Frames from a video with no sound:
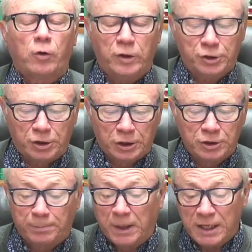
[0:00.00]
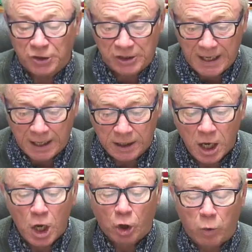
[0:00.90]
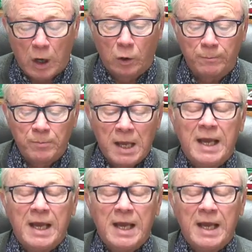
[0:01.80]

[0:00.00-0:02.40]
Christians, but he said, quote,